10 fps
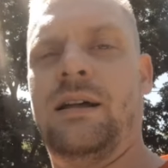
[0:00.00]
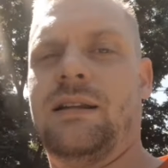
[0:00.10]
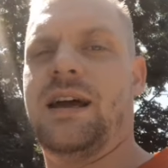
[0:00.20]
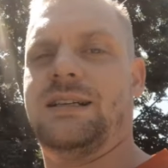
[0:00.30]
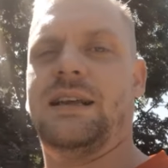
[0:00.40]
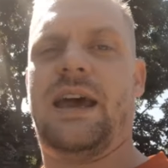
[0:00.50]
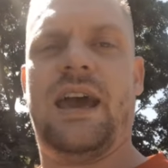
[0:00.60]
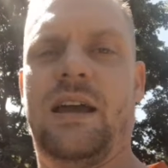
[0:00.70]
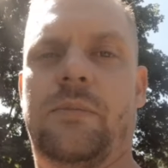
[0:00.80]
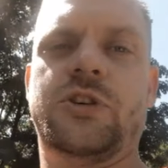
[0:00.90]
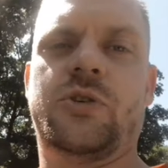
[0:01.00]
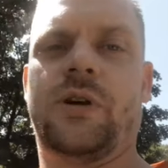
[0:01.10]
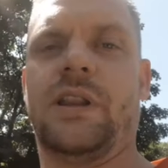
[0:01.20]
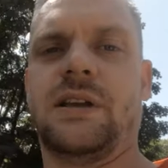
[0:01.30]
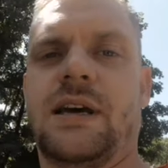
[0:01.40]
like today, a
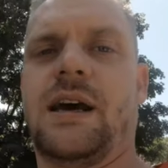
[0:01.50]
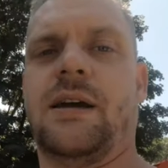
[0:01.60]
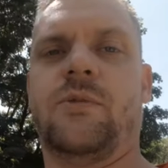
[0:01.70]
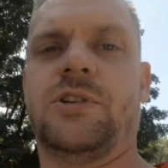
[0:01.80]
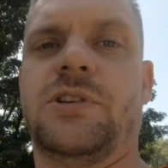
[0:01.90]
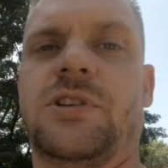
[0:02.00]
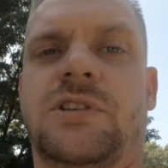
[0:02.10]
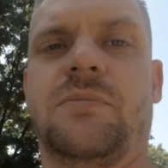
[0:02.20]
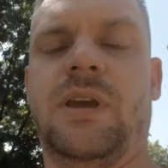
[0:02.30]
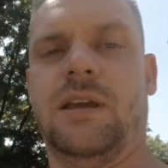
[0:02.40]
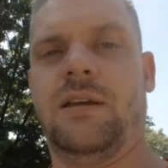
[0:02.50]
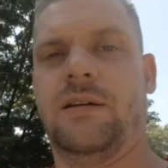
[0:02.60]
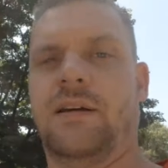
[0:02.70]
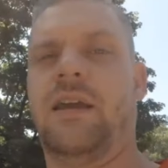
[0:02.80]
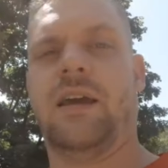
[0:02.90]
majority of the time, which is just me,
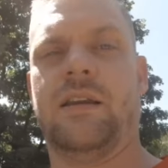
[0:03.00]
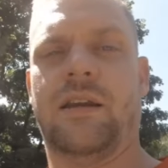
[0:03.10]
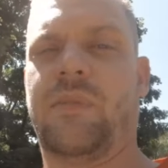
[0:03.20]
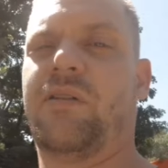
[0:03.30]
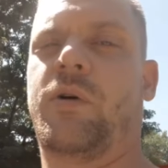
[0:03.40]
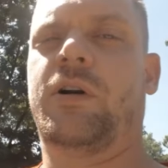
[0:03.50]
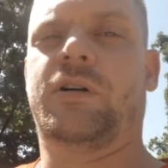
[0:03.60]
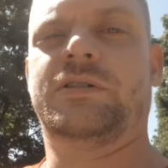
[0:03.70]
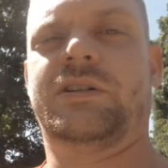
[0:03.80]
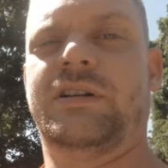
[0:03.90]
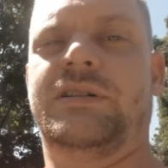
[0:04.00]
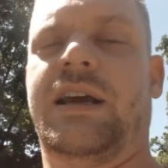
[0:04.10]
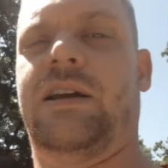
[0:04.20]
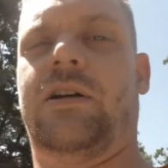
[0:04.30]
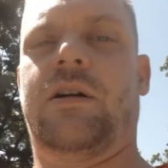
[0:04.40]
again, and my four-year-old son
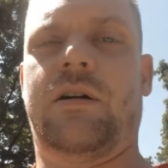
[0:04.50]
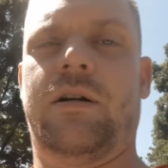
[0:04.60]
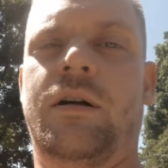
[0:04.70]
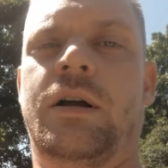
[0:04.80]
taking her